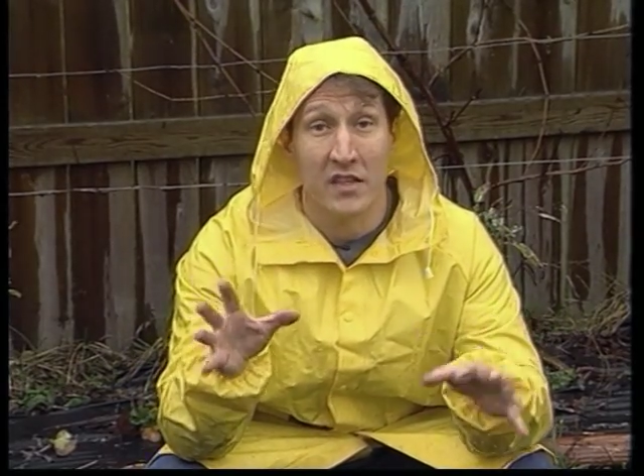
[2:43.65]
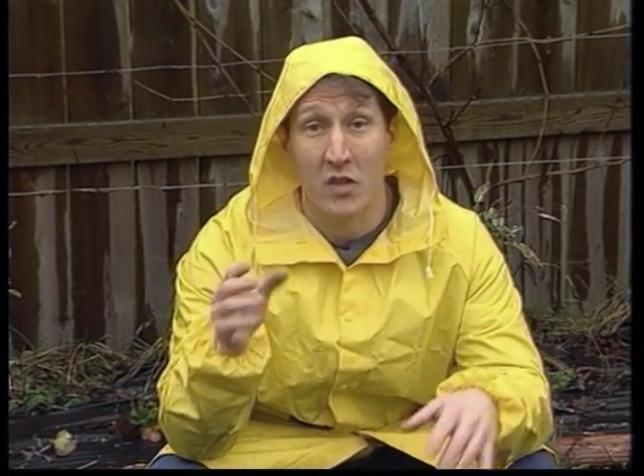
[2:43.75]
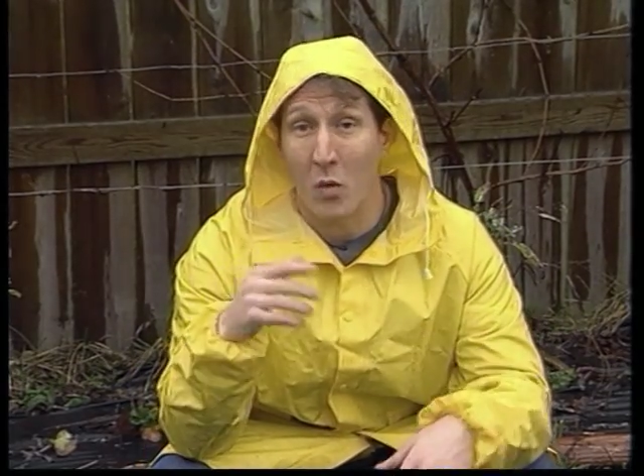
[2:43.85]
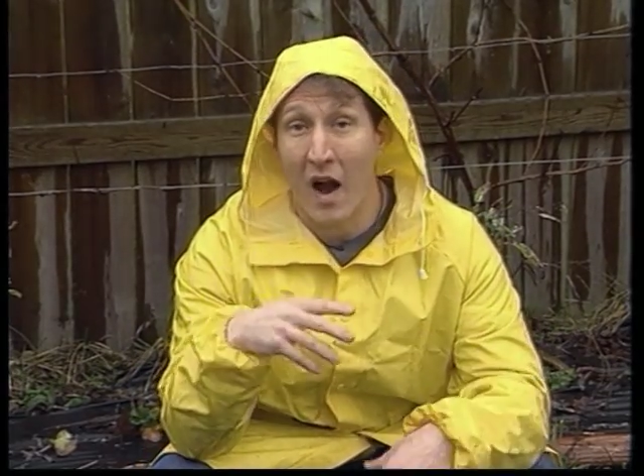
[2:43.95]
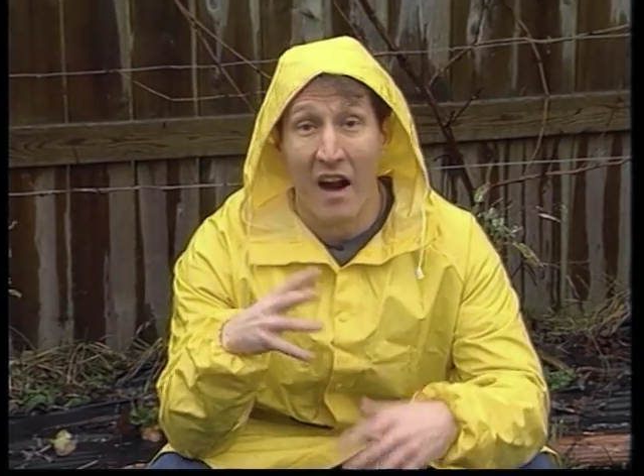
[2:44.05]
So
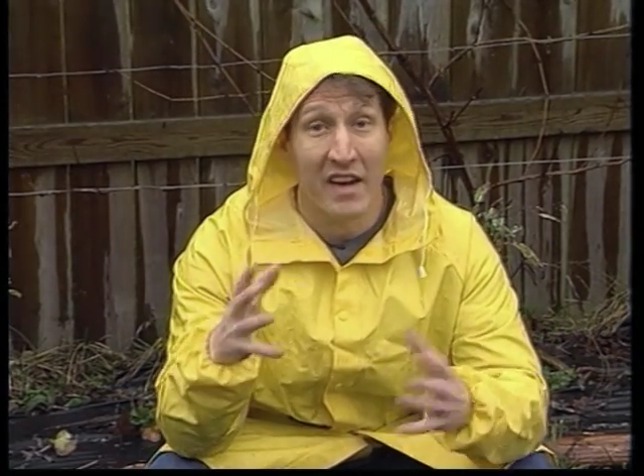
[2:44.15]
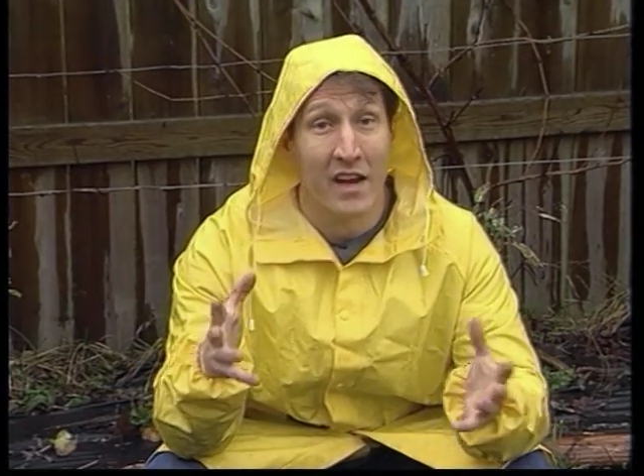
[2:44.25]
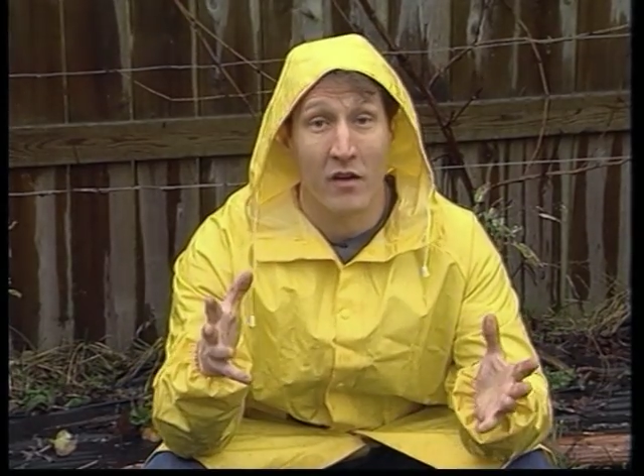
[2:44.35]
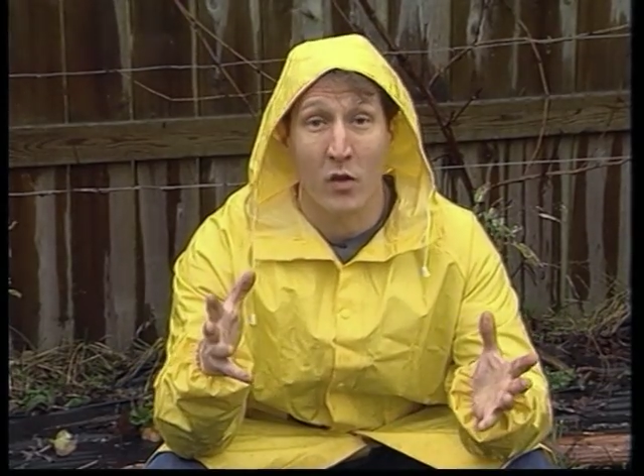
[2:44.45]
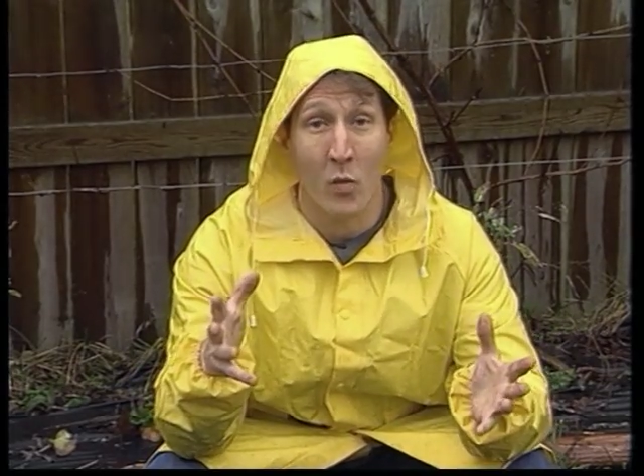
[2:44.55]
we're out
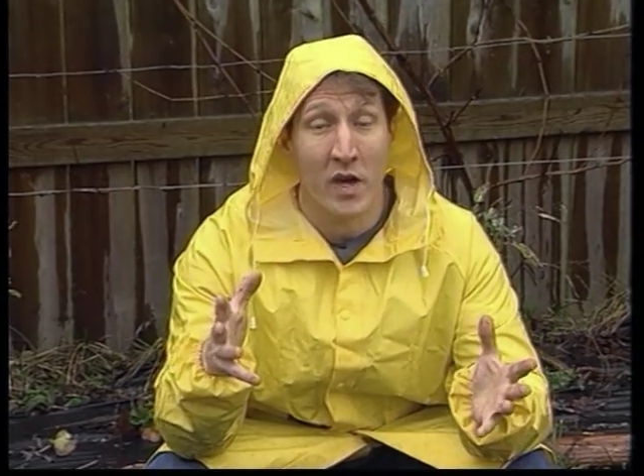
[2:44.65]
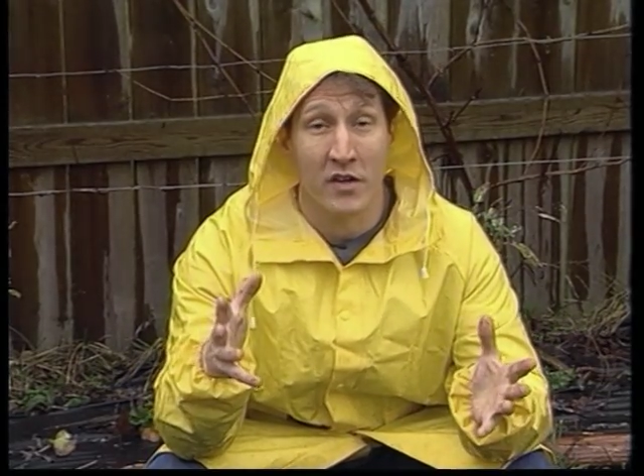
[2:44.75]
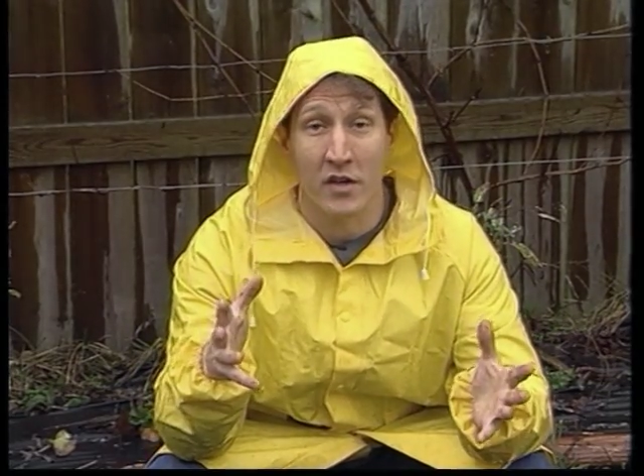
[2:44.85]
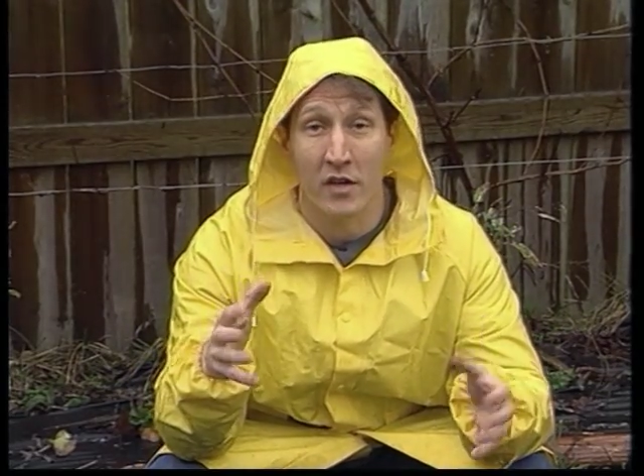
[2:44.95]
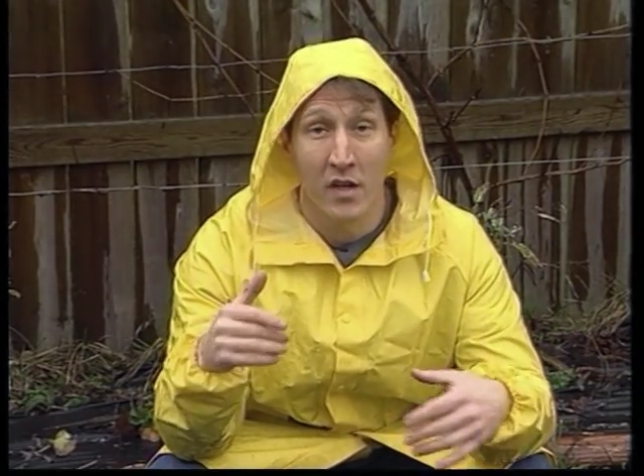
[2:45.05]
here in the
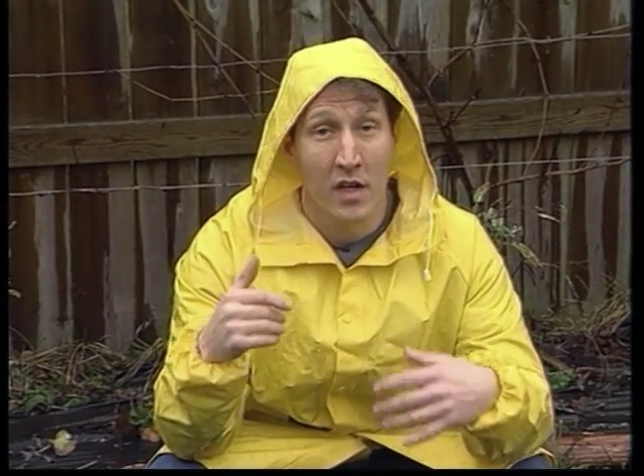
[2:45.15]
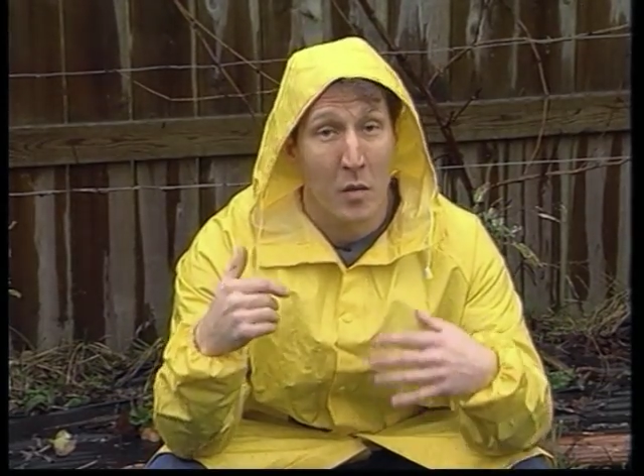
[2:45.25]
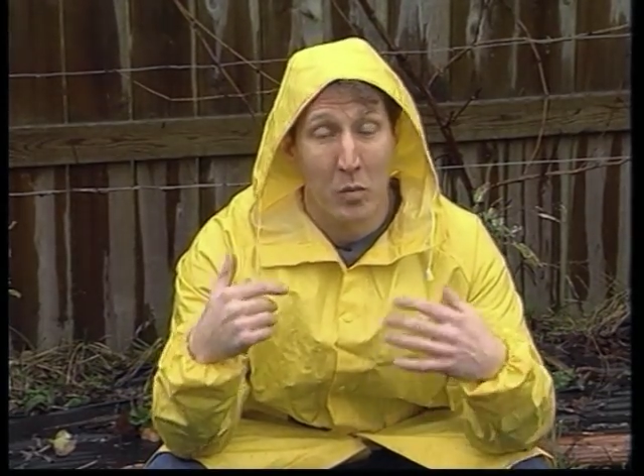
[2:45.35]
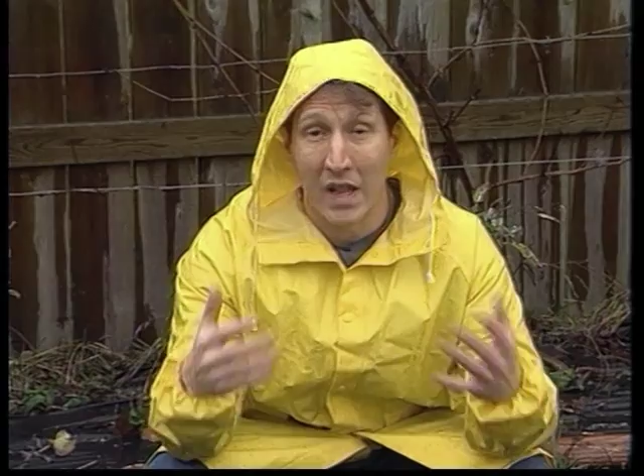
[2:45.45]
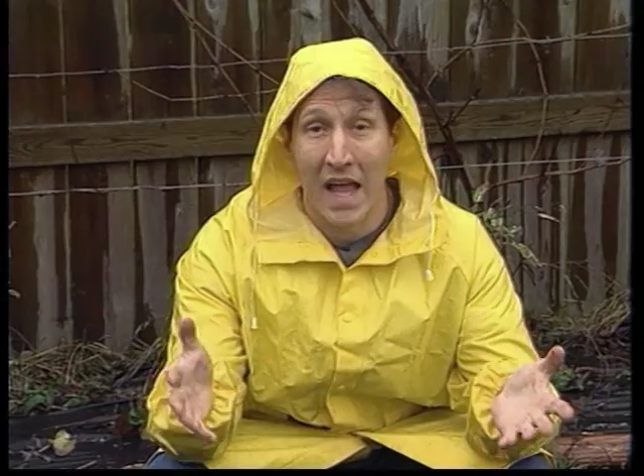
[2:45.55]
winter
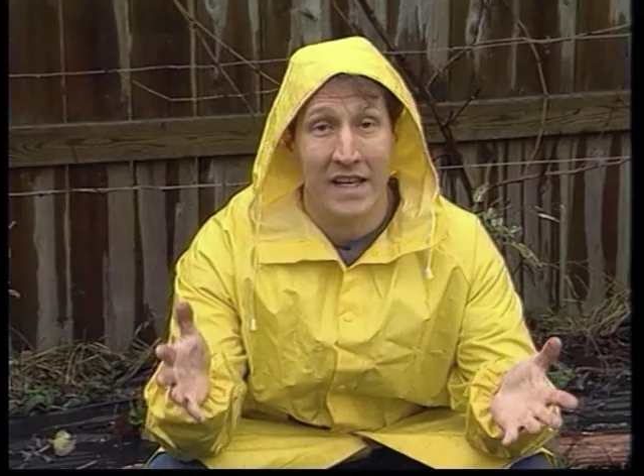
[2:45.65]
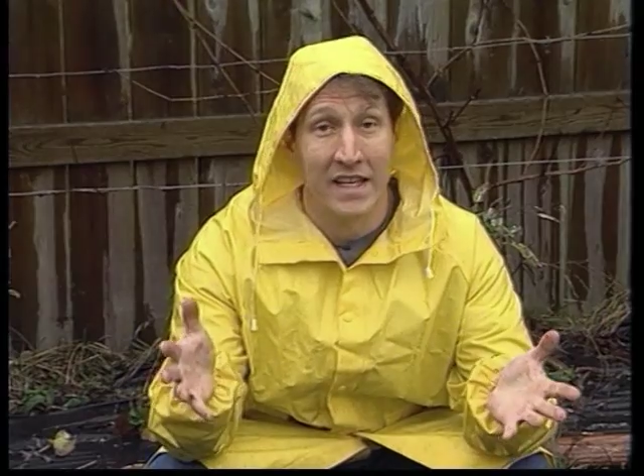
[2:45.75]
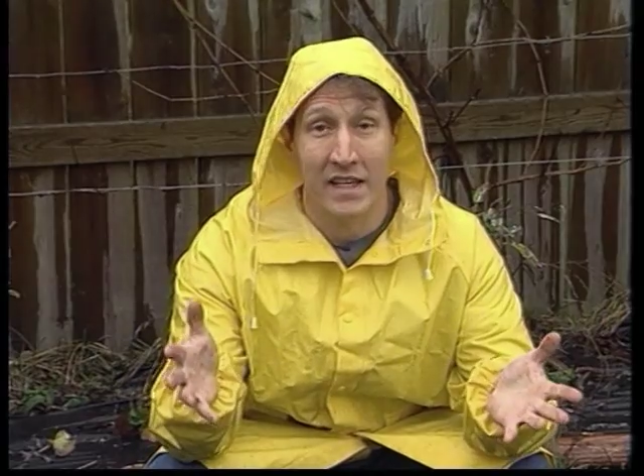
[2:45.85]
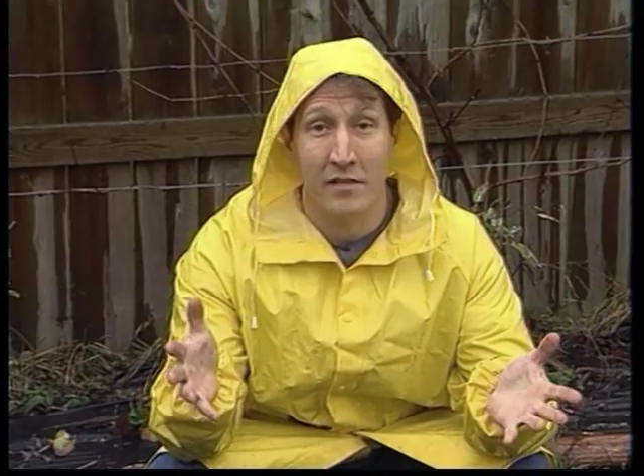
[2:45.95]
planting